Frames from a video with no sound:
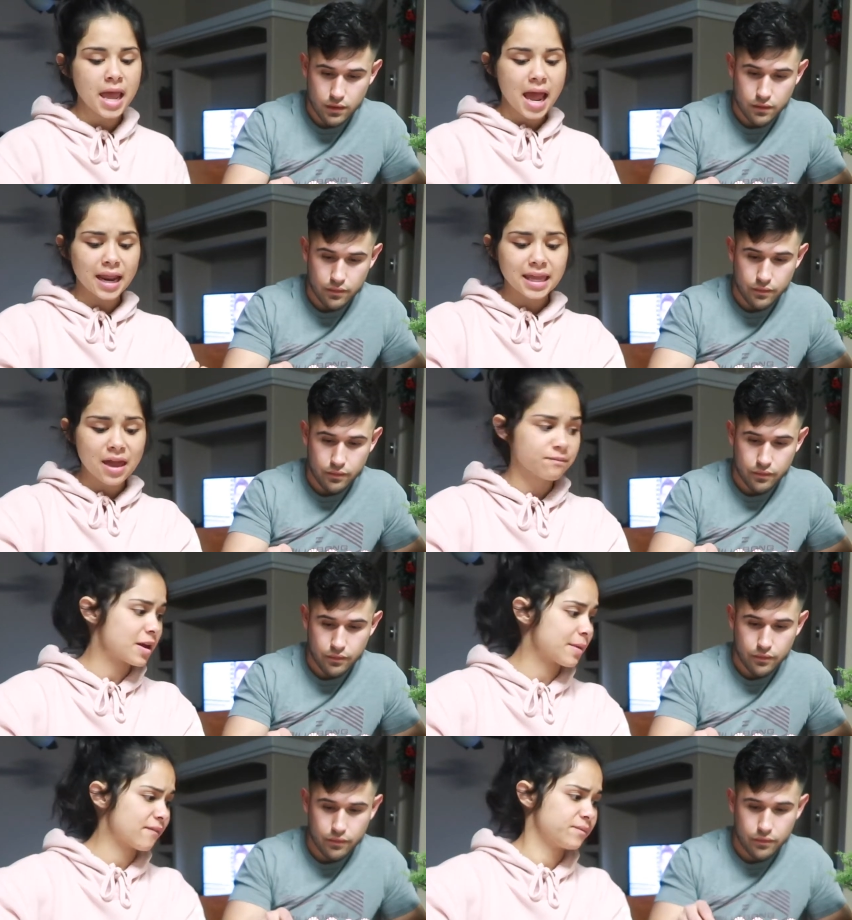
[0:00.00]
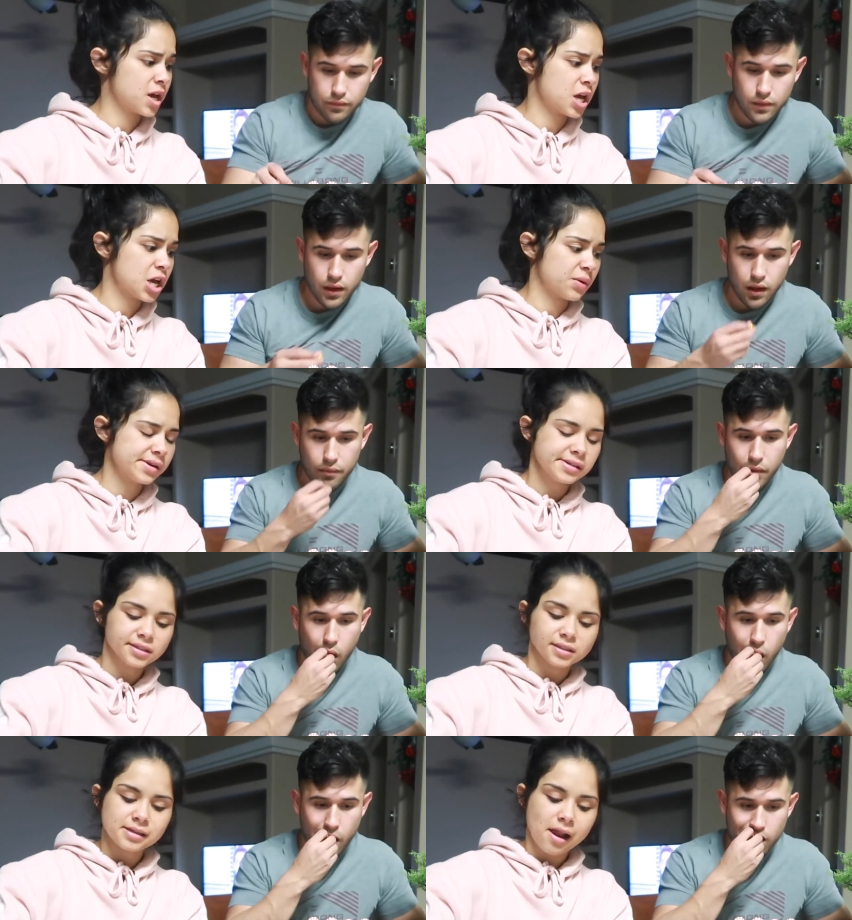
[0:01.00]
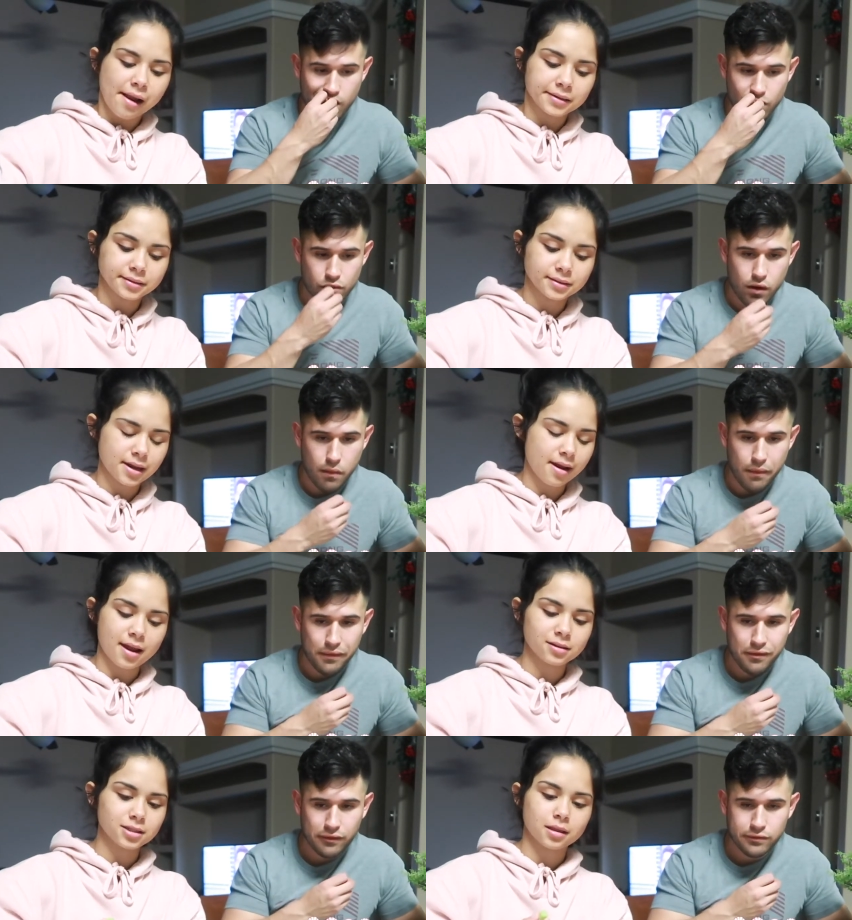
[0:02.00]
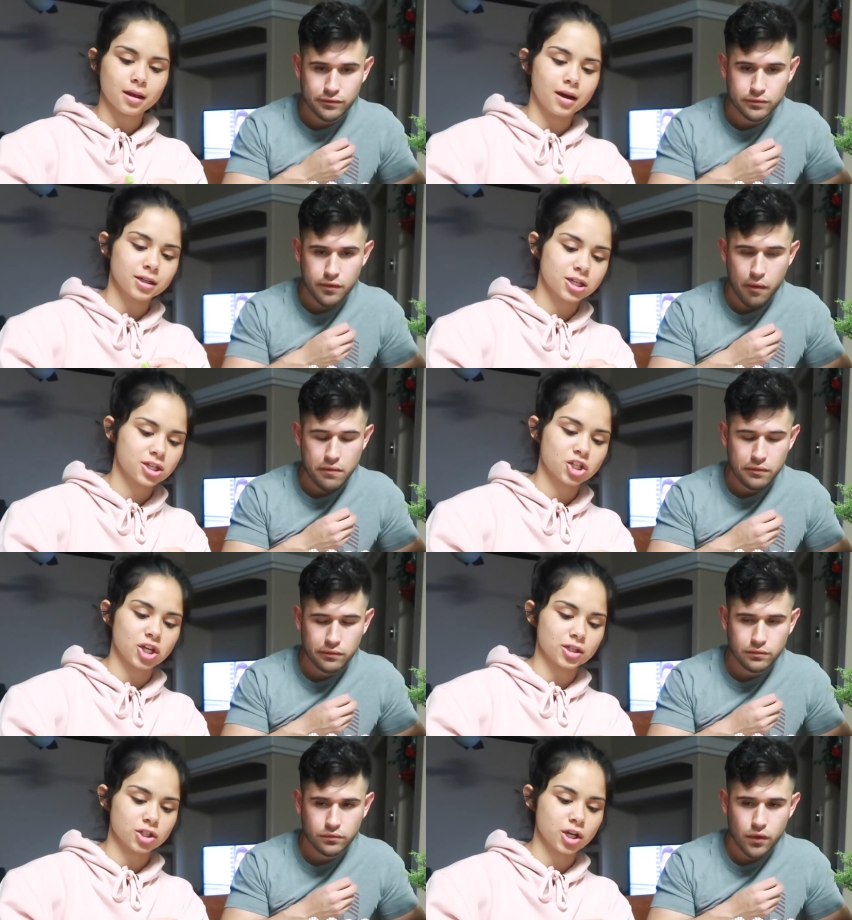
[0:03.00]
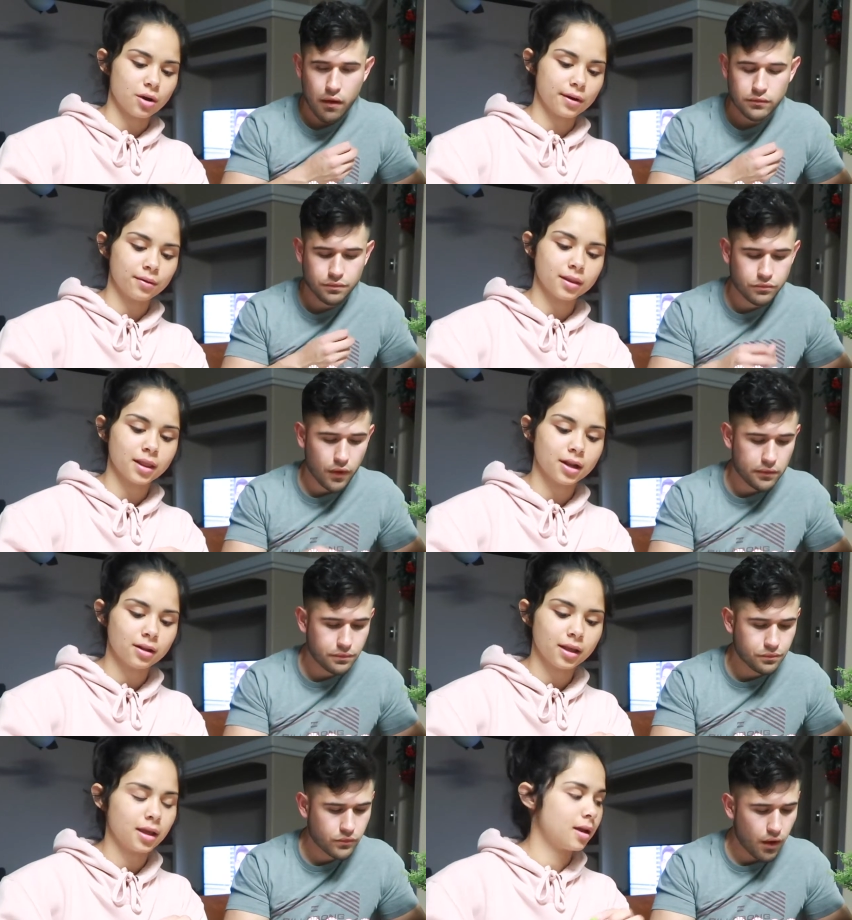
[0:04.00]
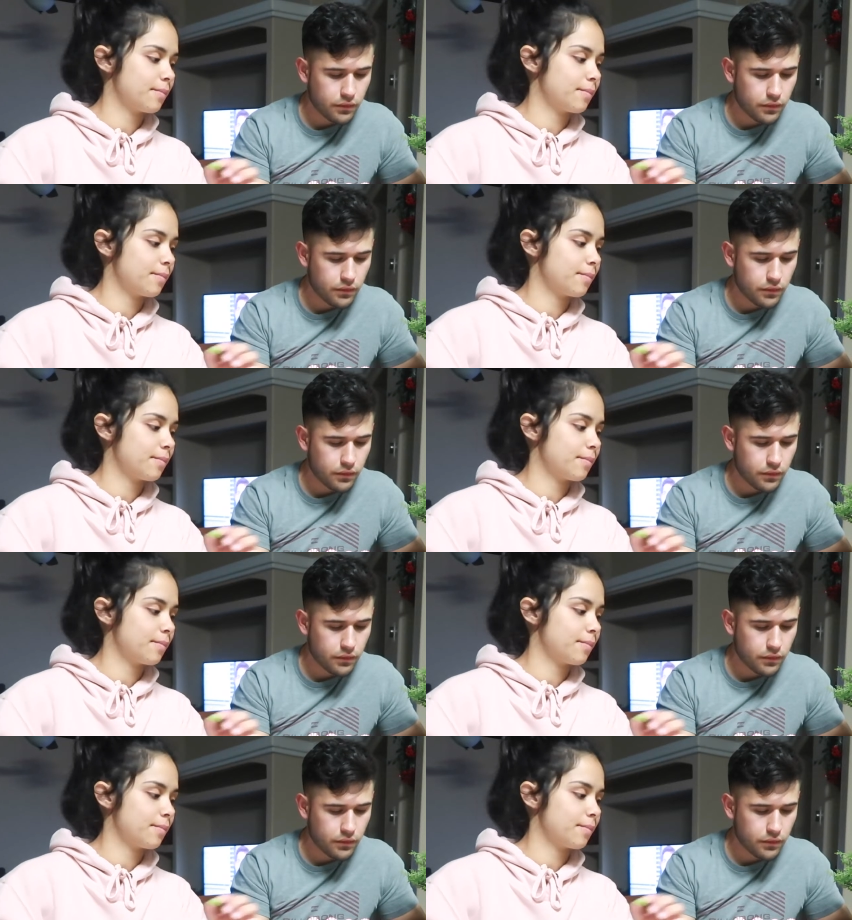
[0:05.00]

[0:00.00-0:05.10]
Speaker 1: I can't find my phone. It was just a shit show. It was literally